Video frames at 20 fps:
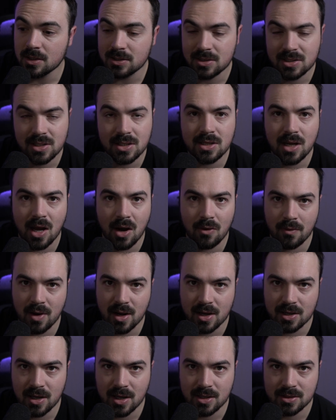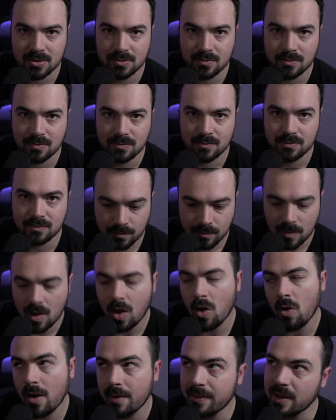did not recognize him.
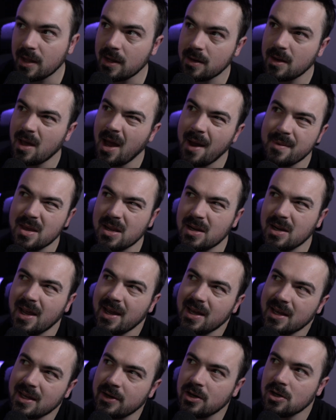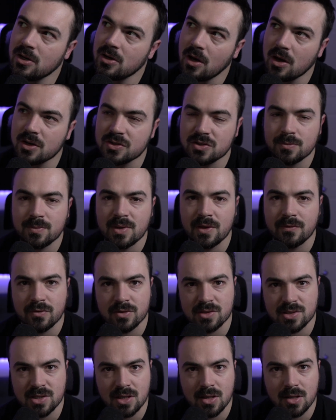Oh, and then, I mean, it could also be for
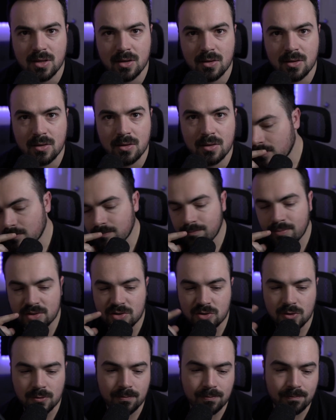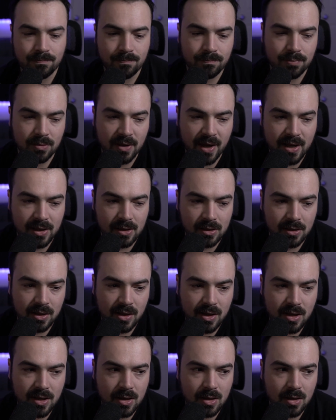Zeke, but to
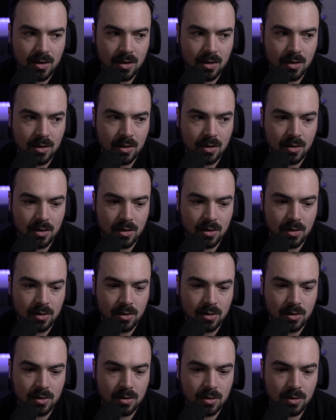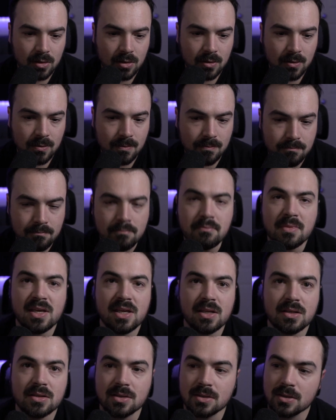blatantly
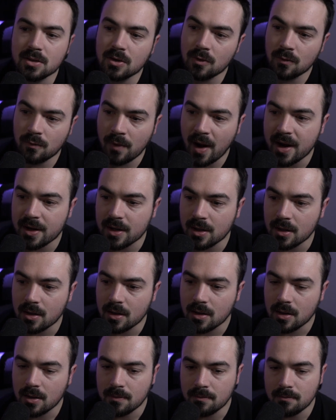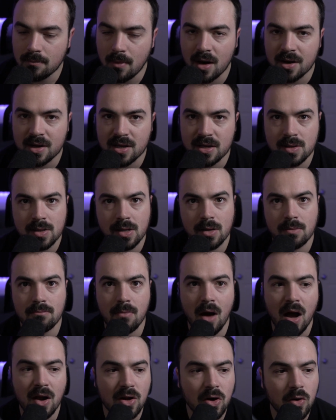meet Reyna
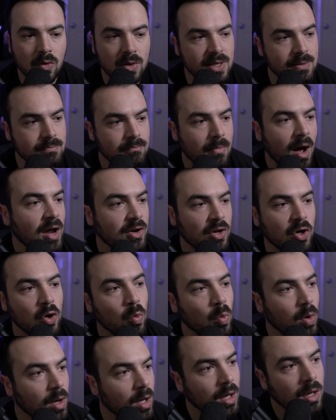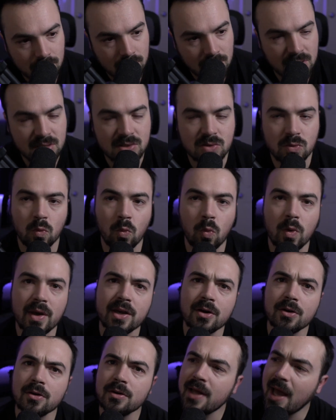mano y mano is
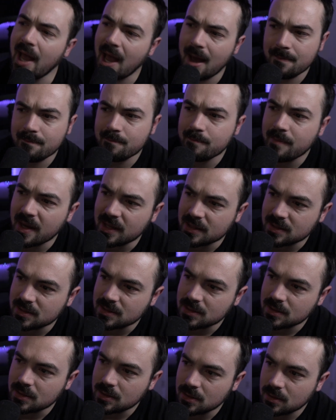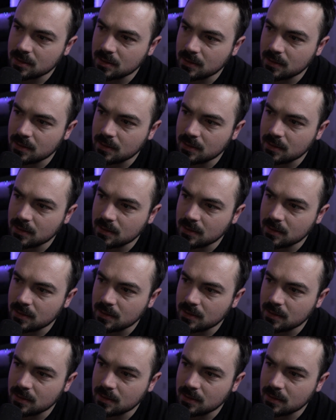weird at best.